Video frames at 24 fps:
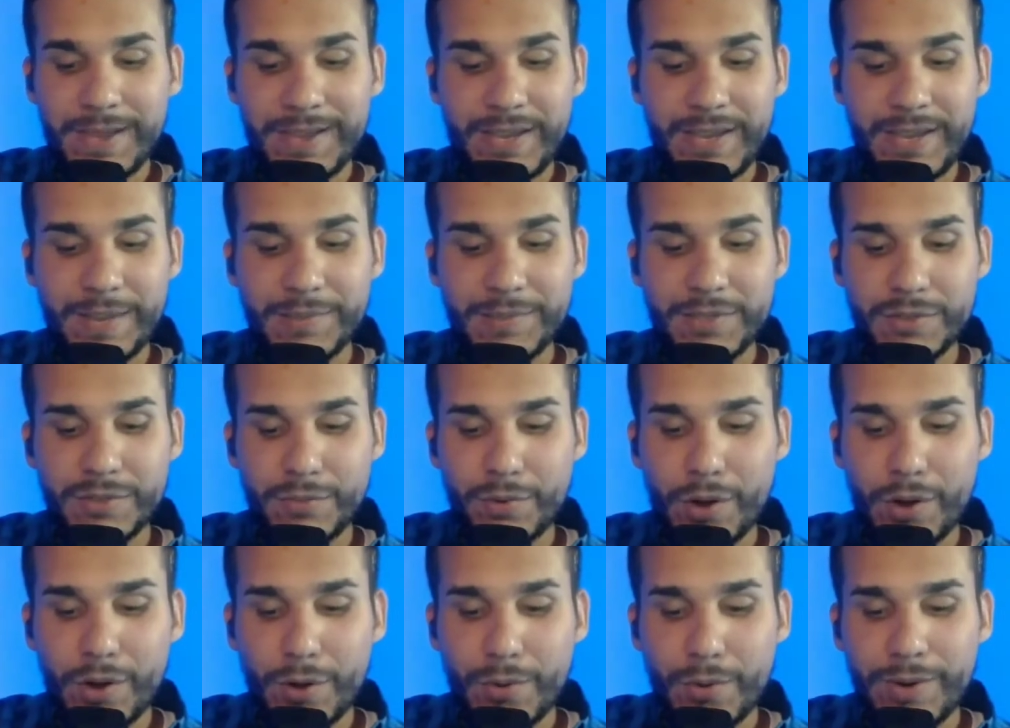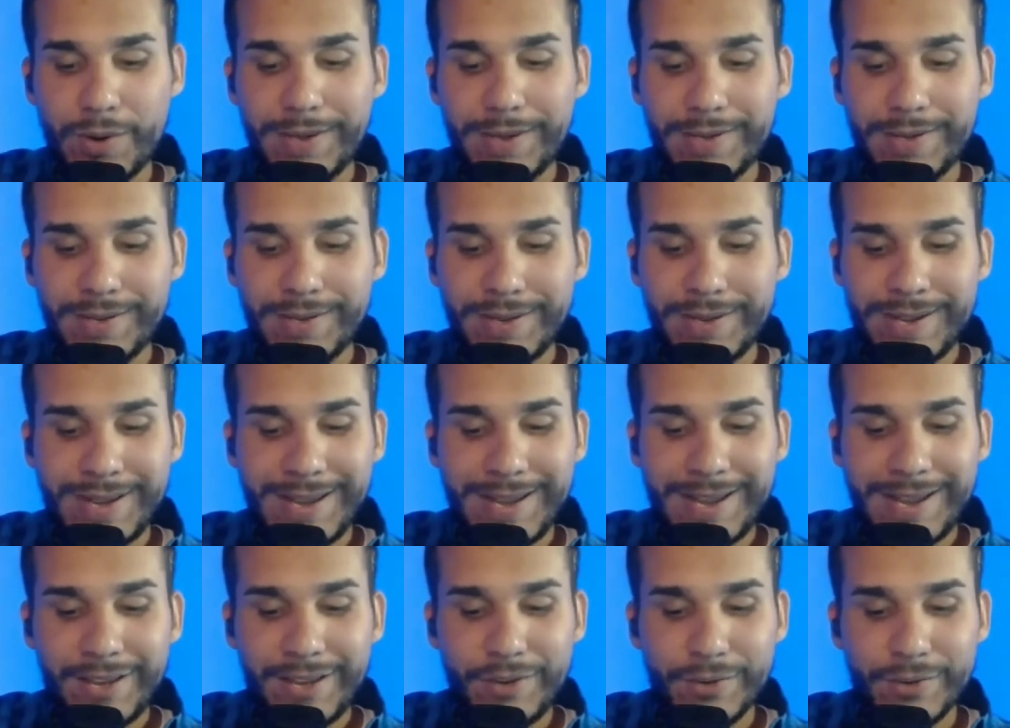Keep scrolling,
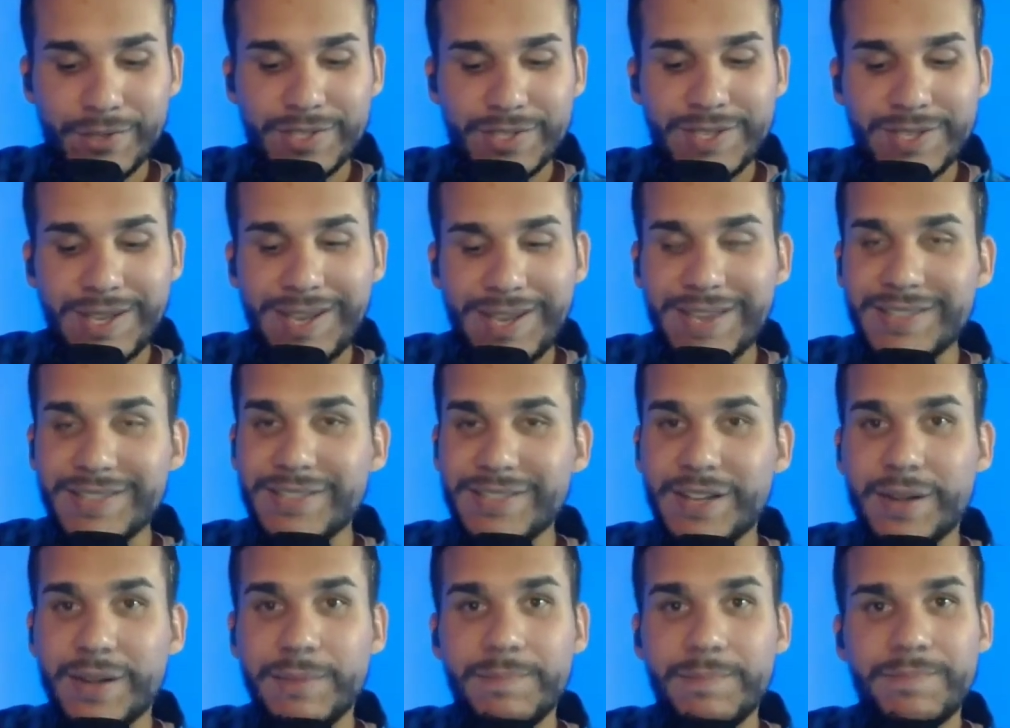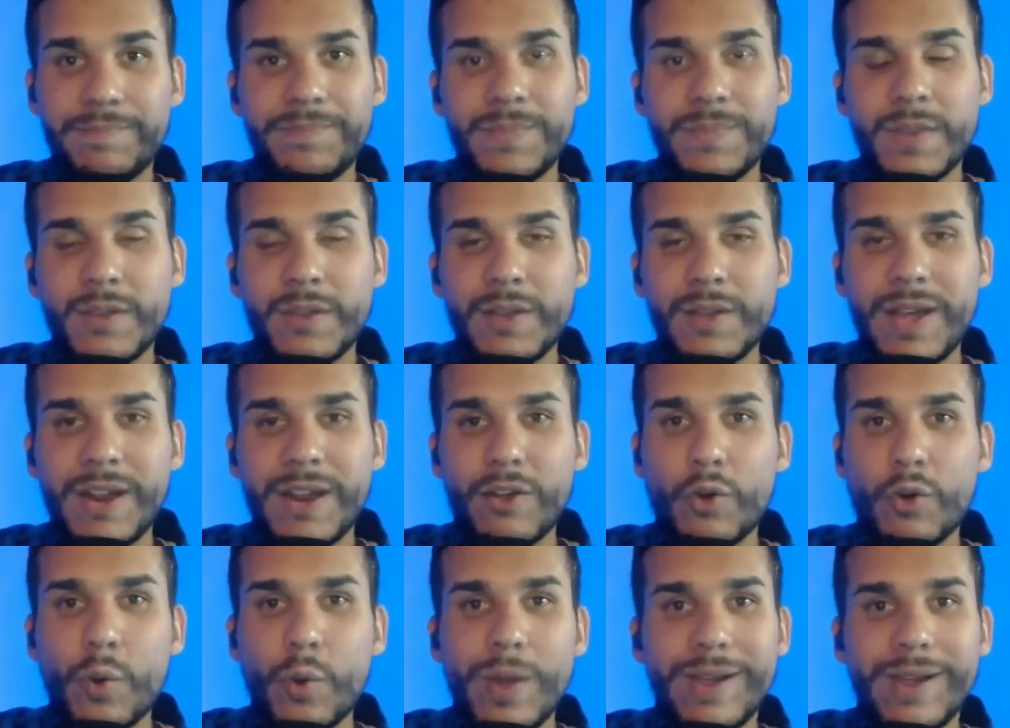you'll see some kind of
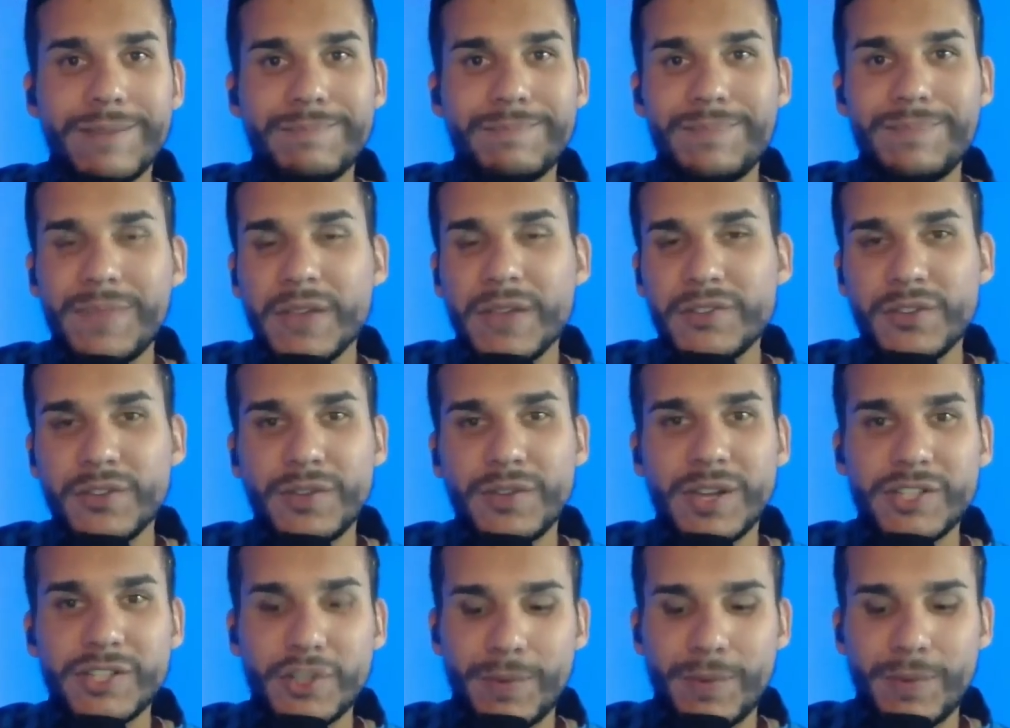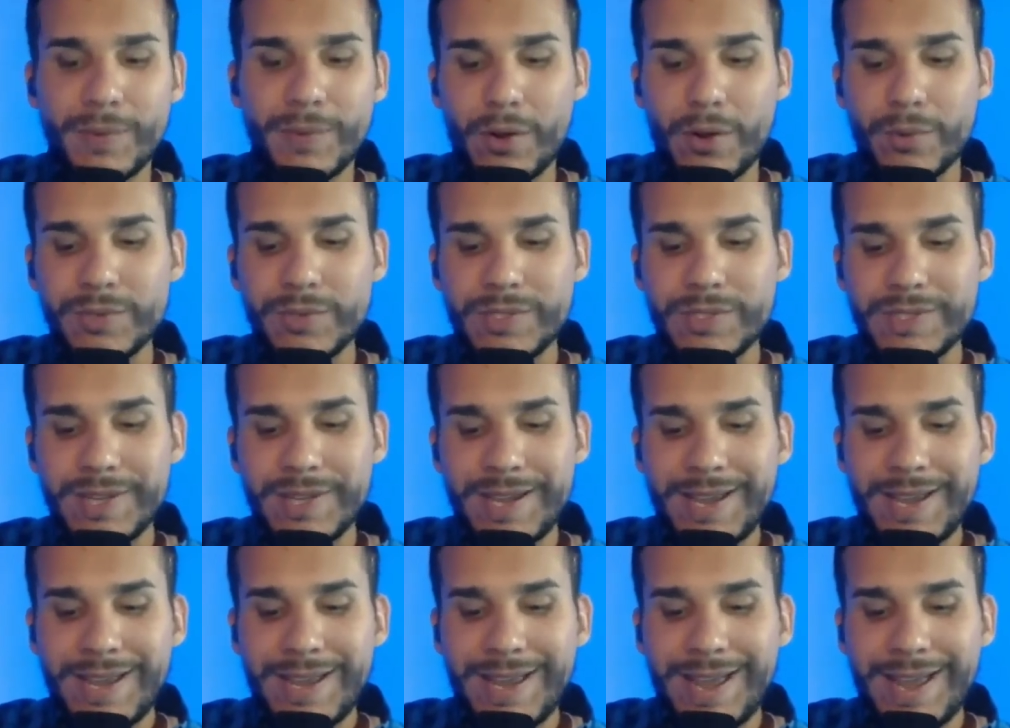quick introductory notes,
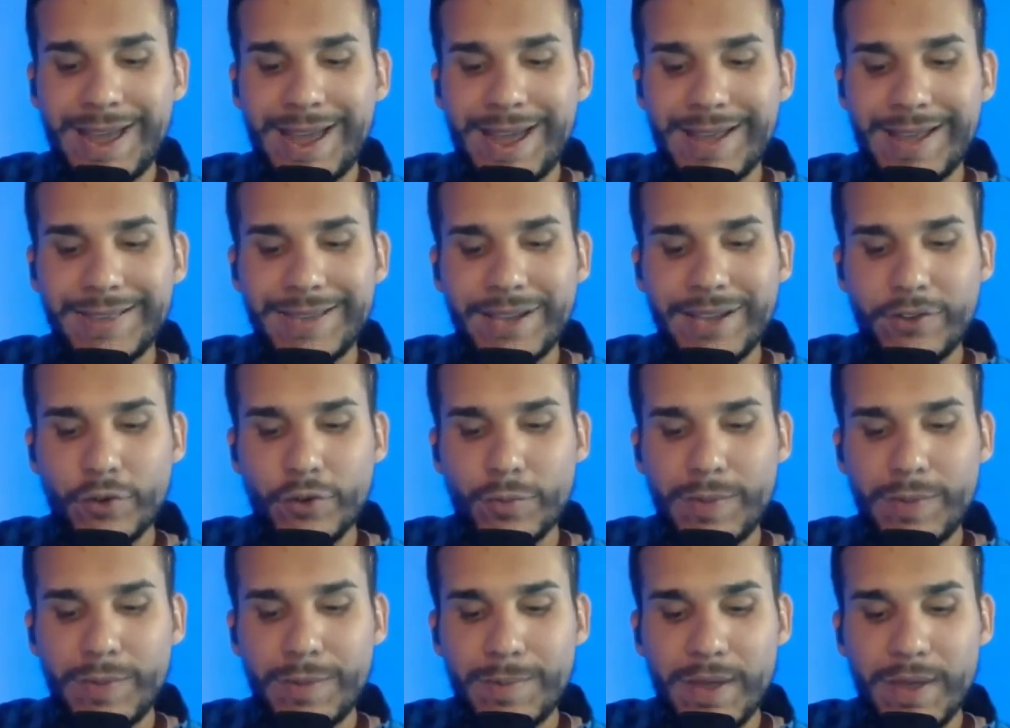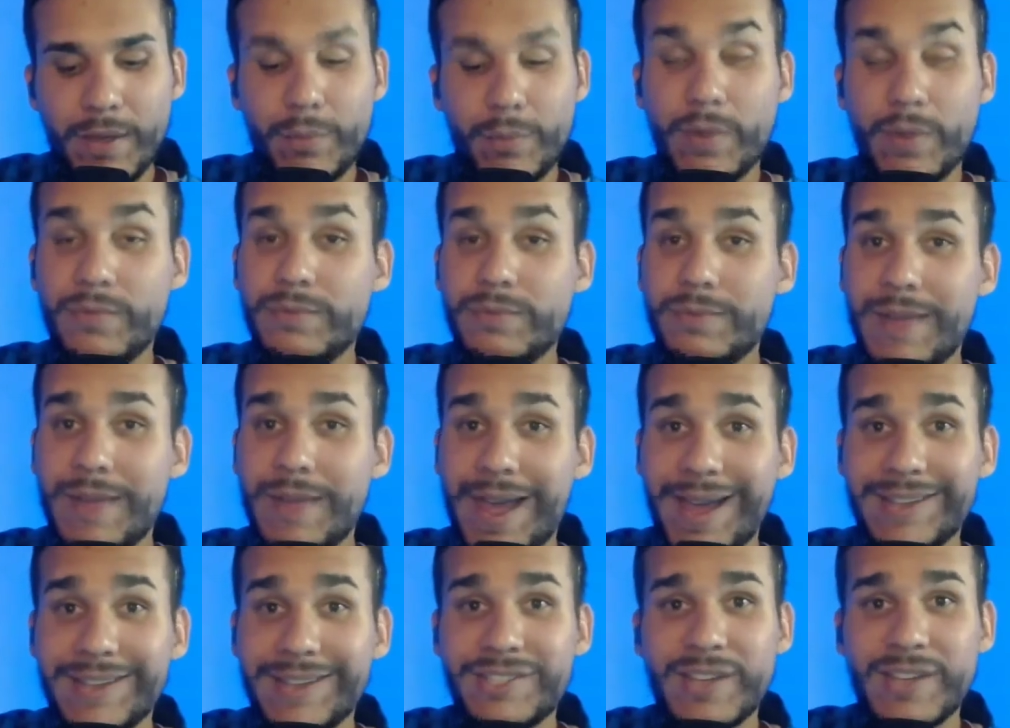and then you'll be met with
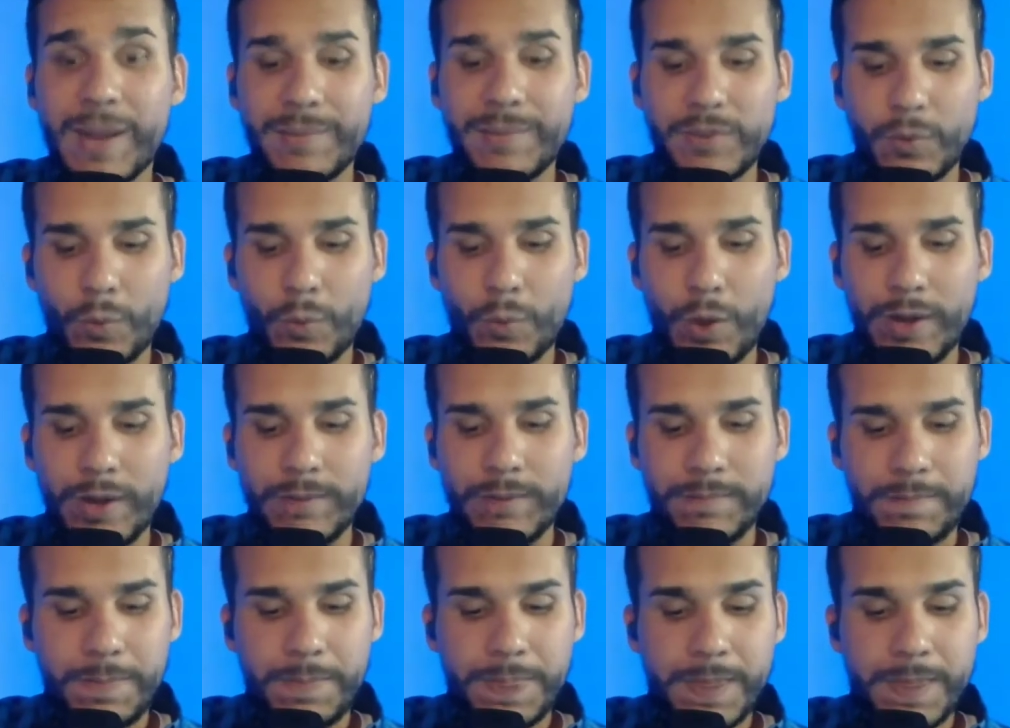Acts chapter 1.